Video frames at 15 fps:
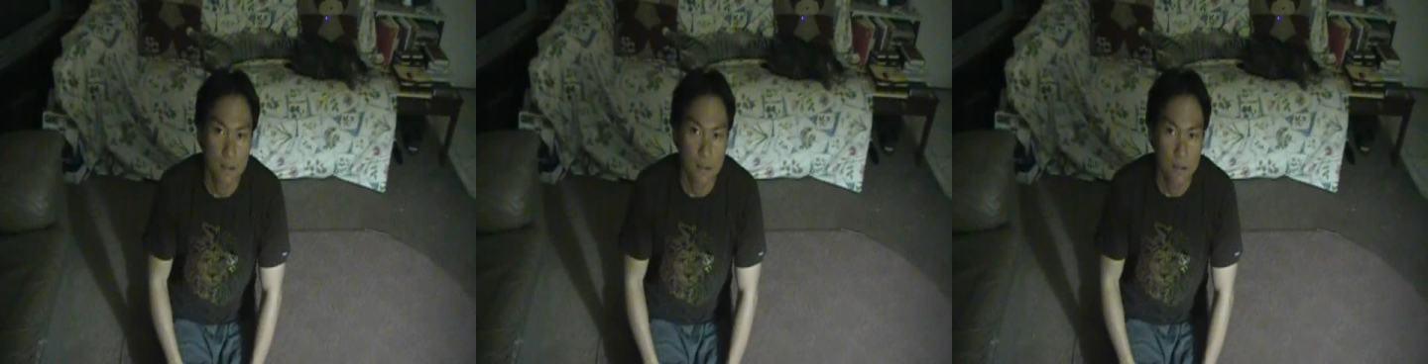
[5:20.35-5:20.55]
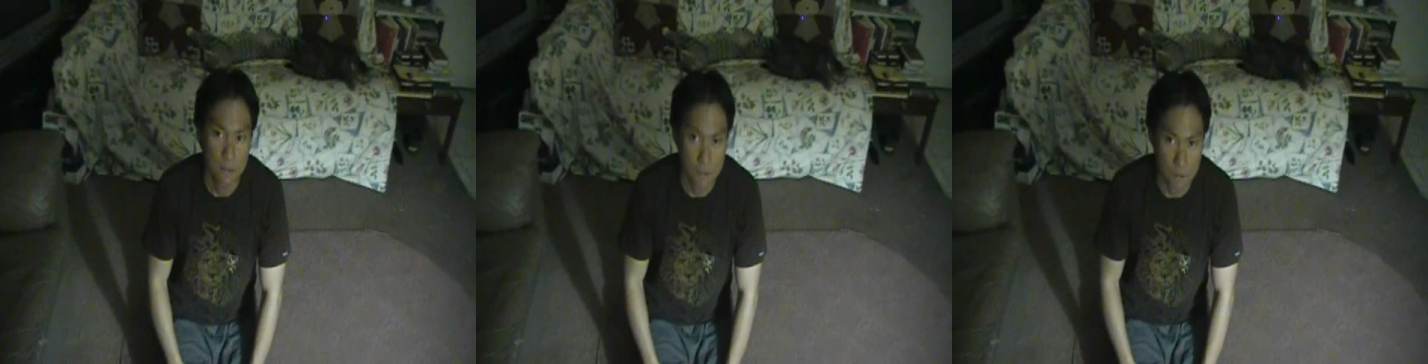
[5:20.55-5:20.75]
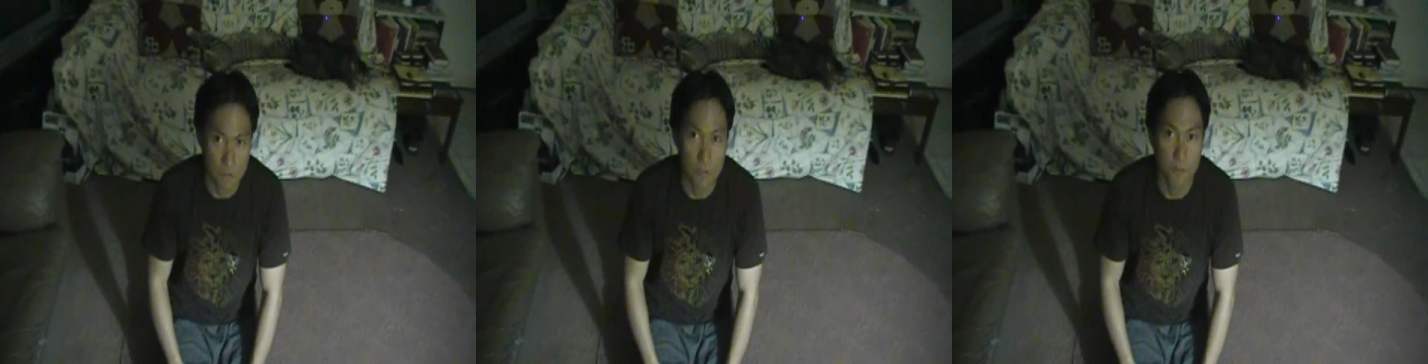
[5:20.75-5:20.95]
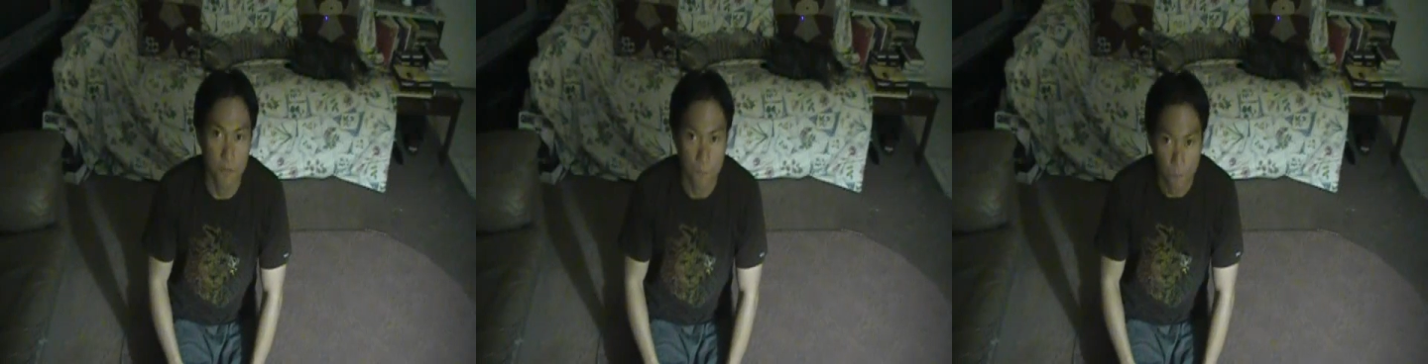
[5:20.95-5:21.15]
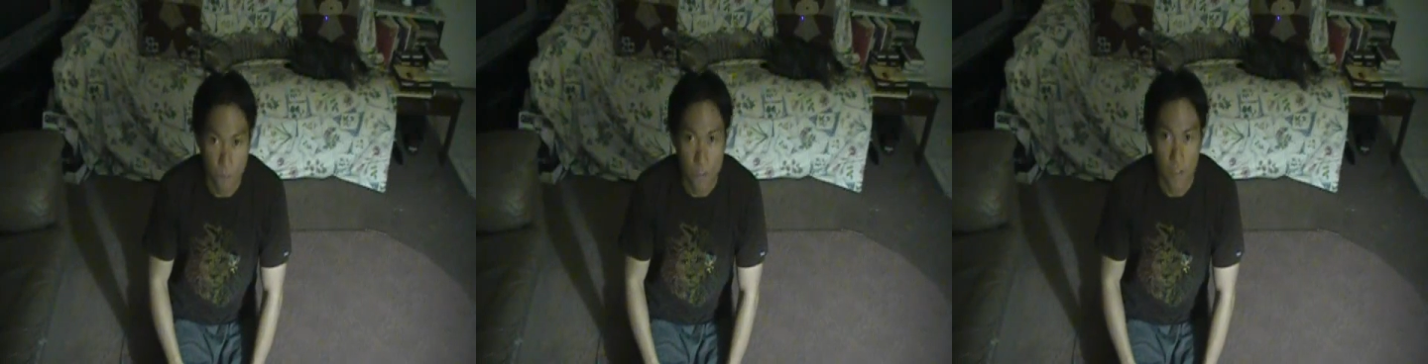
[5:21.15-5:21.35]
So
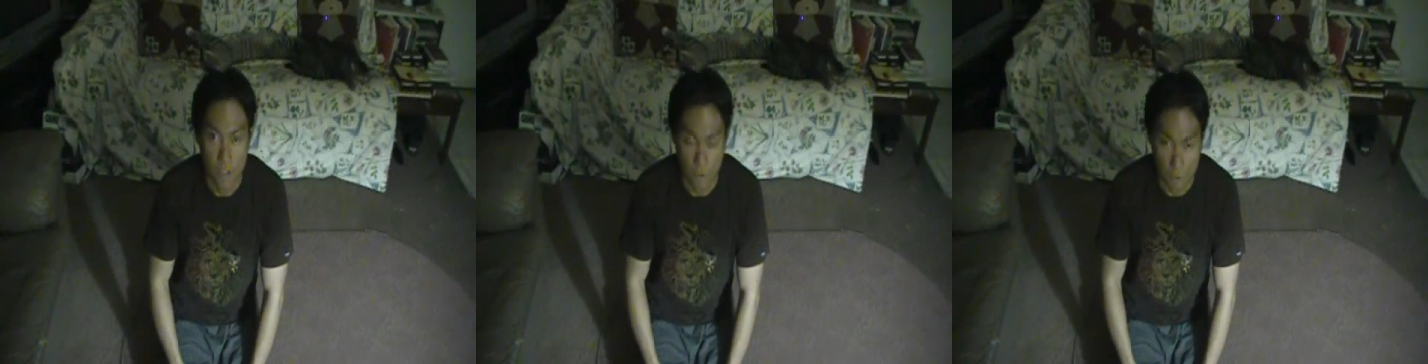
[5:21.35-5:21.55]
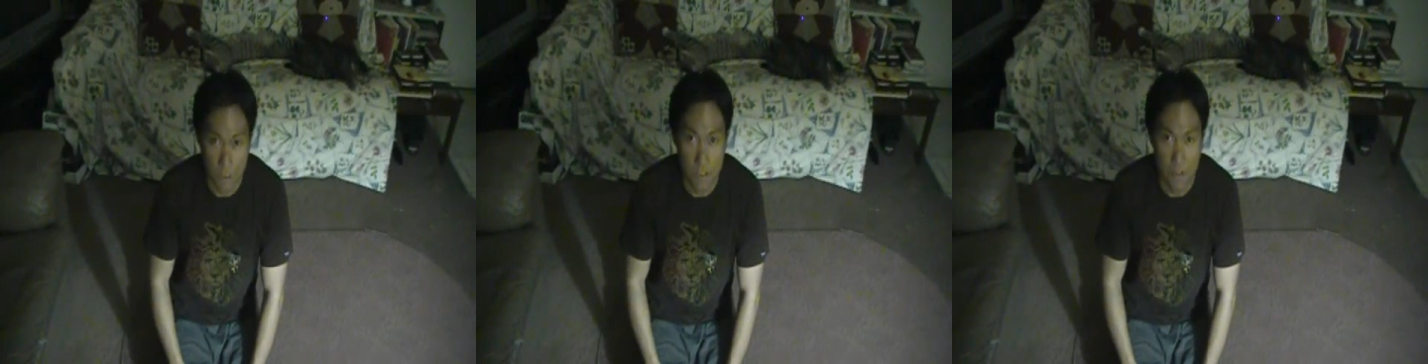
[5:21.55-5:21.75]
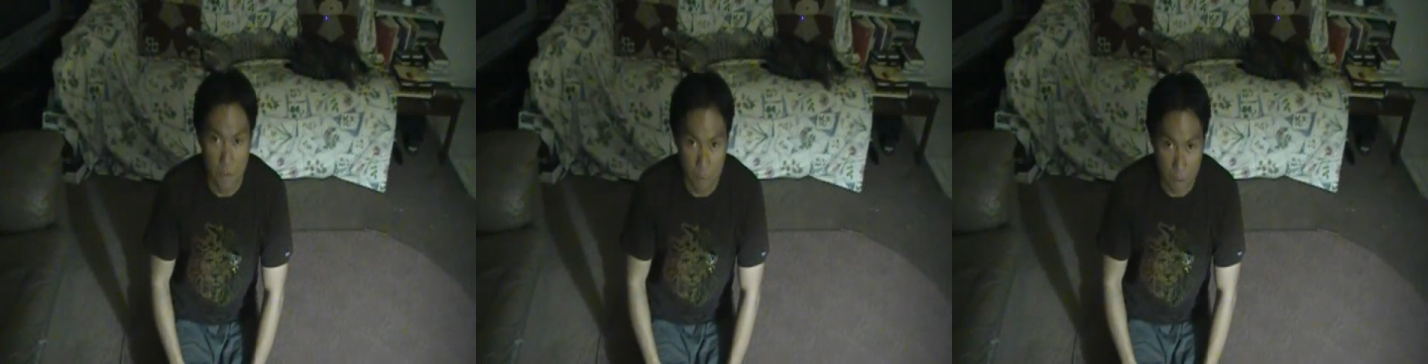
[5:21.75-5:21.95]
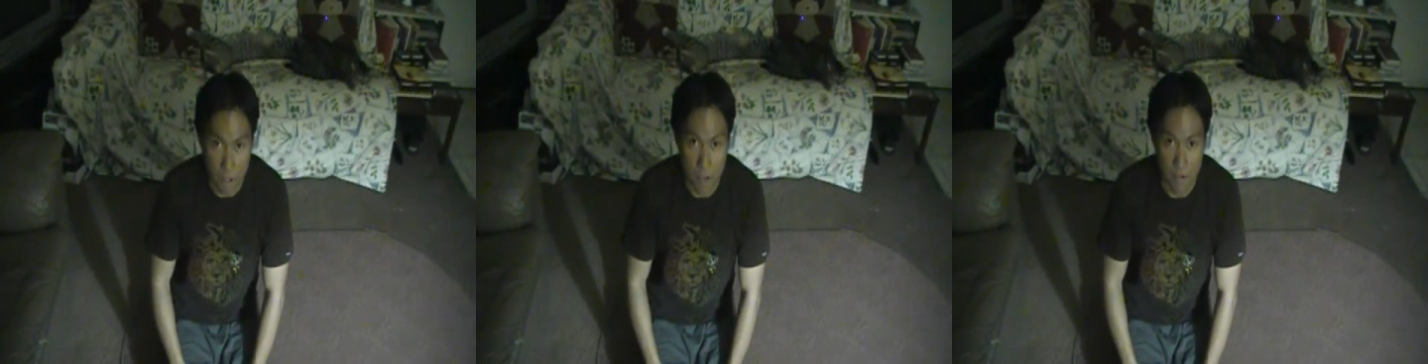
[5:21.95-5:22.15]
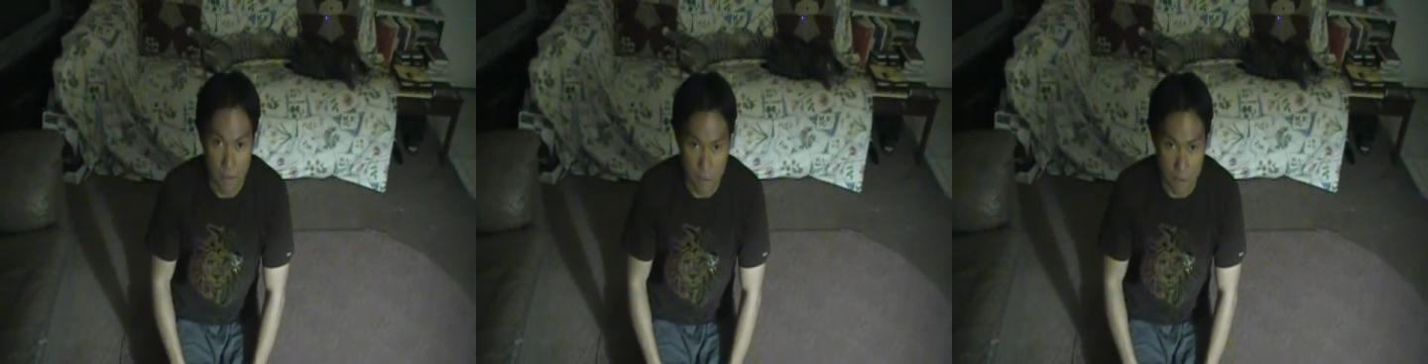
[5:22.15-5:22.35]
it really
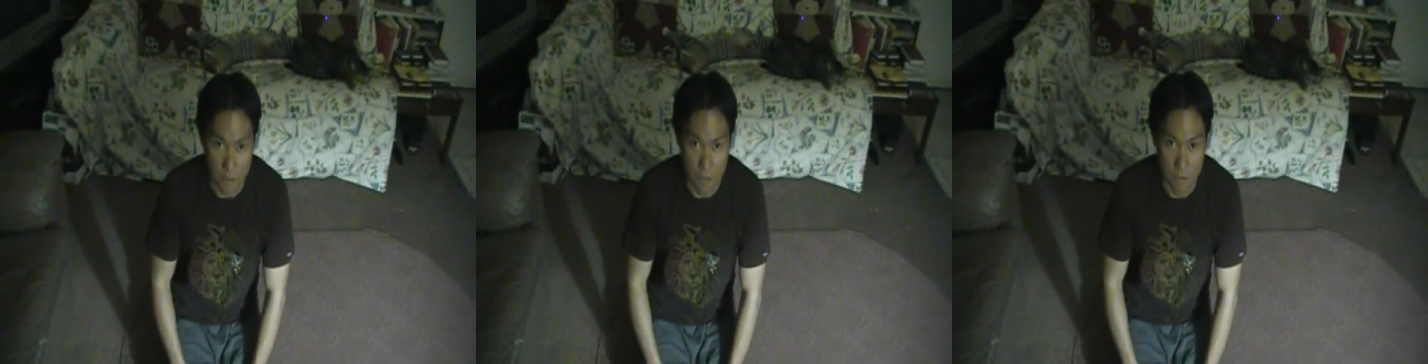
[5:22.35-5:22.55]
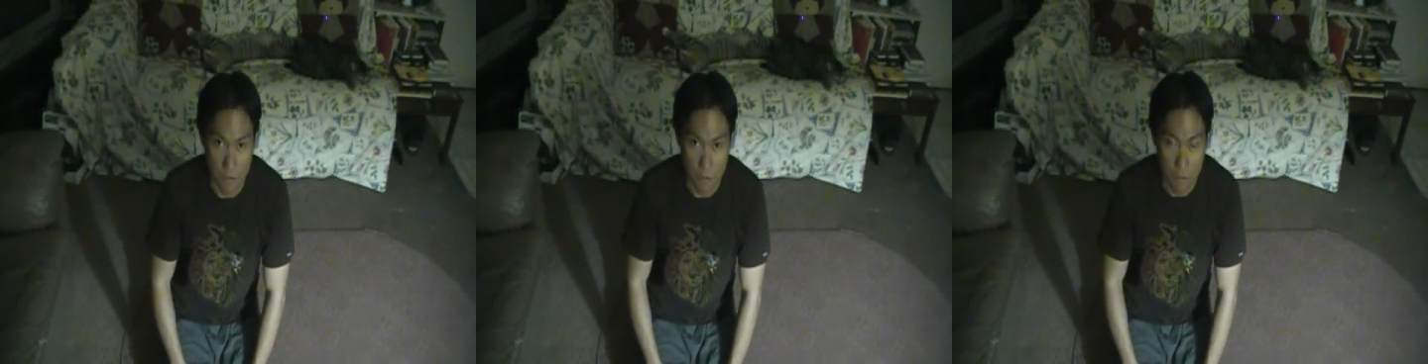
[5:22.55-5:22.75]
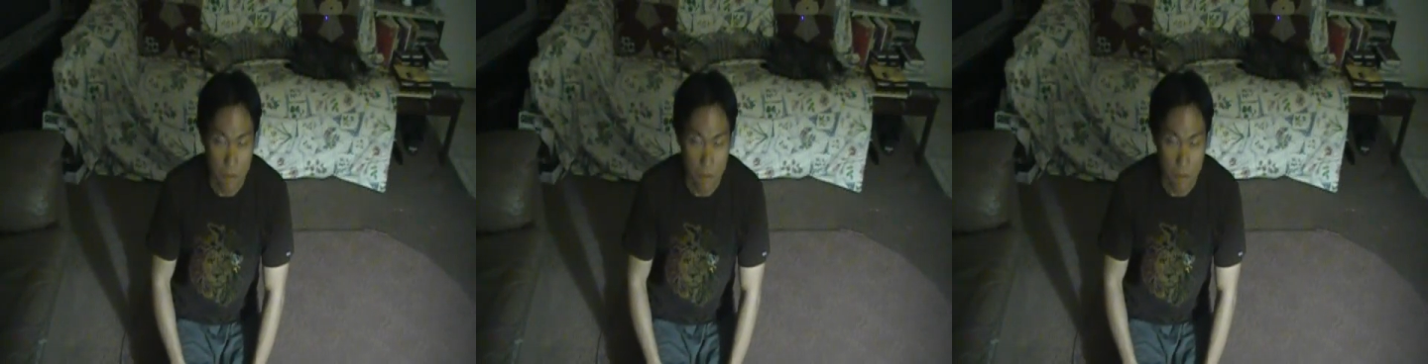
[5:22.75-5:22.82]
depends on you.